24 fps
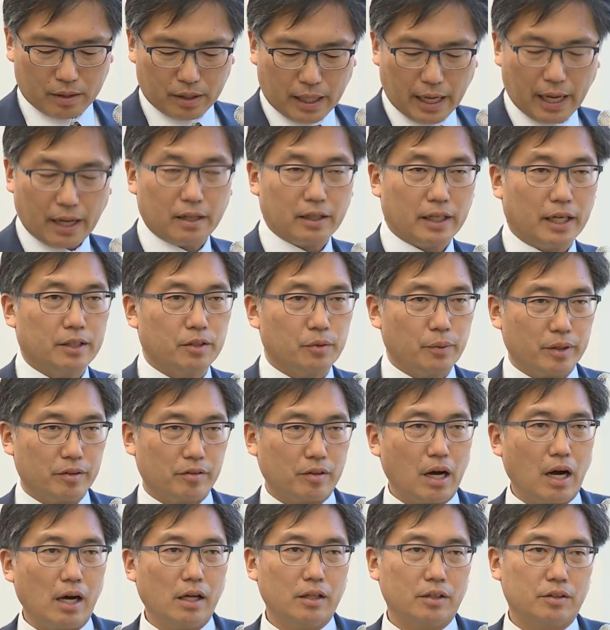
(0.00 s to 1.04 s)
the Yale NUS
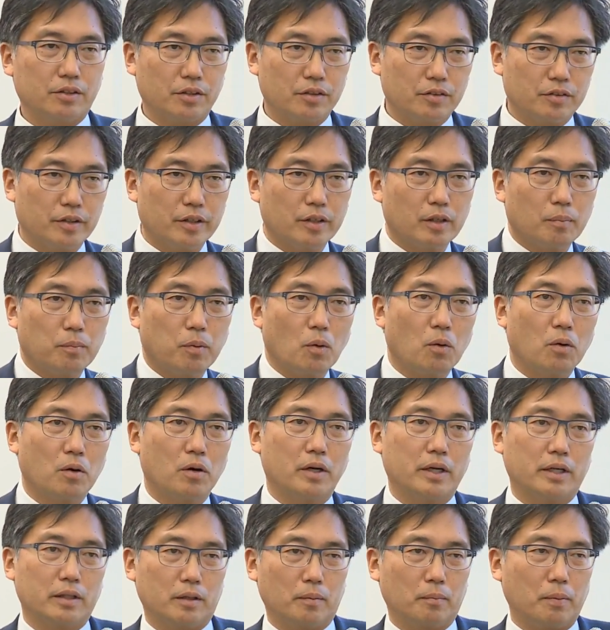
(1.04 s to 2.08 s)
College in
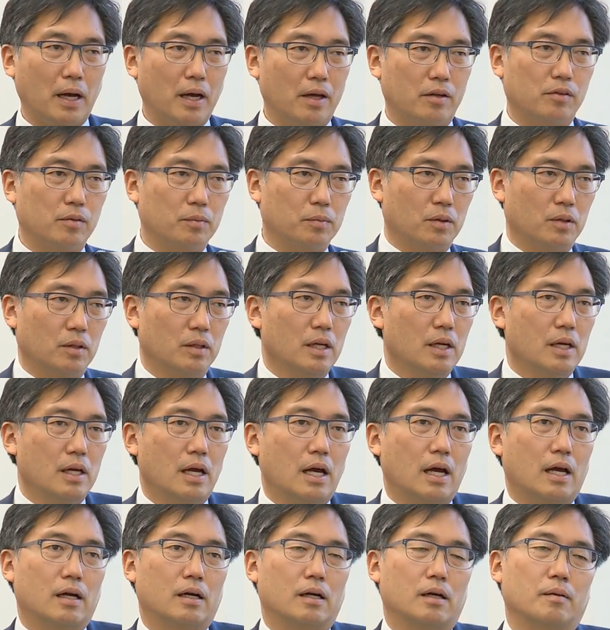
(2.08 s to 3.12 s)
Singapore and the possible
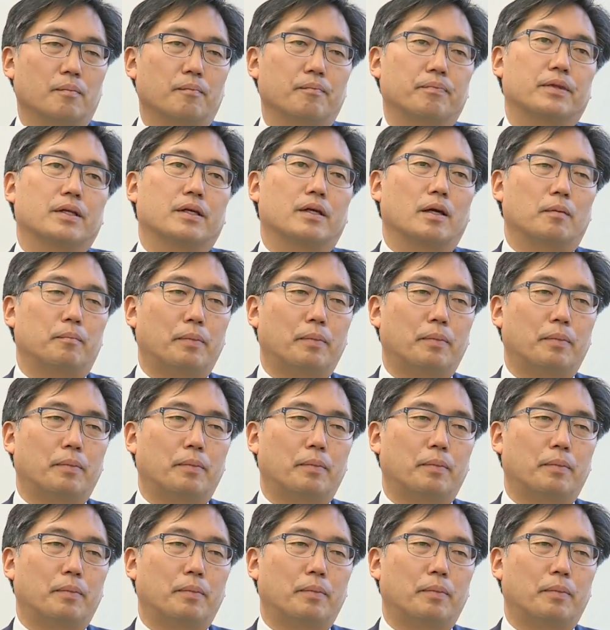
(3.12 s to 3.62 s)
um,